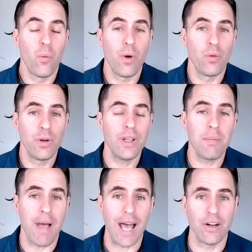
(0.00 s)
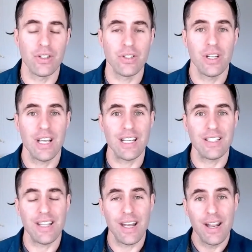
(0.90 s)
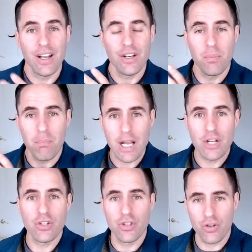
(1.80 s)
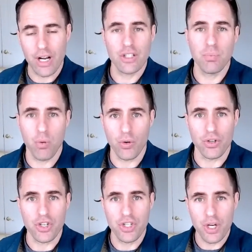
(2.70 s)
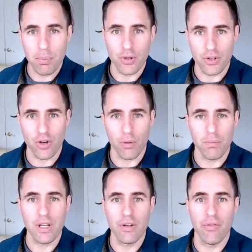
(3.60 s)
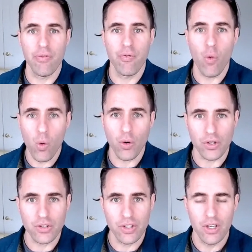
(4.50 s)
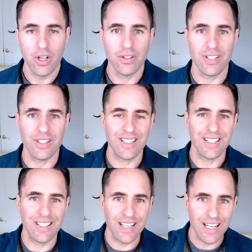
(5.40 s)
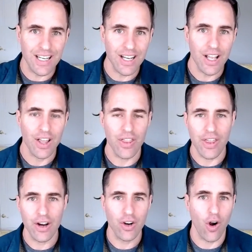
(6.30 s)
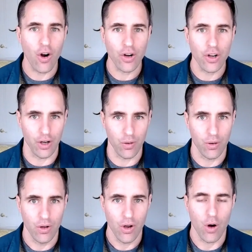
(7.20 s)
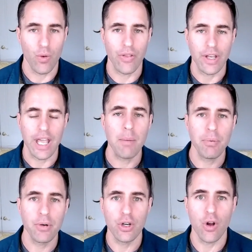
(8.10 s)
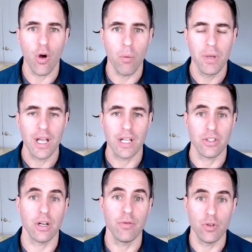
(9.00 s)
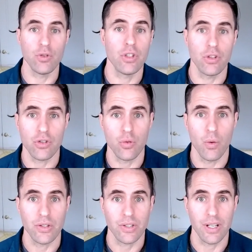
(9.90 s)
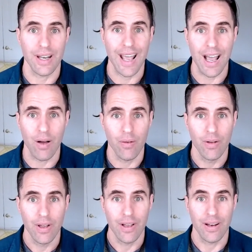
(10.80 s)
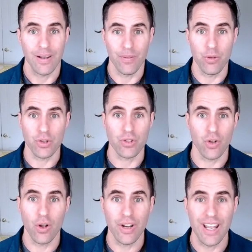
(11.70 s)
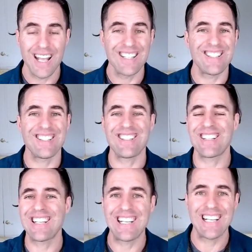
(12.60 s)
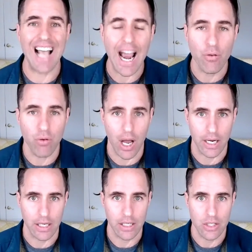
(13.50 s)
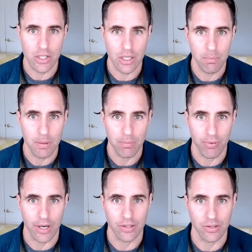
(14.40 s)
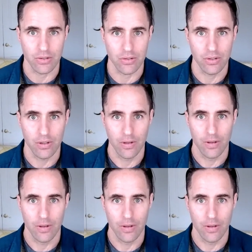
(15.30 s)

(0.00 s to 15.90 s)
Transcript: what really matters is that major transporters, shippers, are being forced to send their cargo around the Cape of Good Hope instead of using the Suez Canal. Now, the result, skyrocketing shipping prices.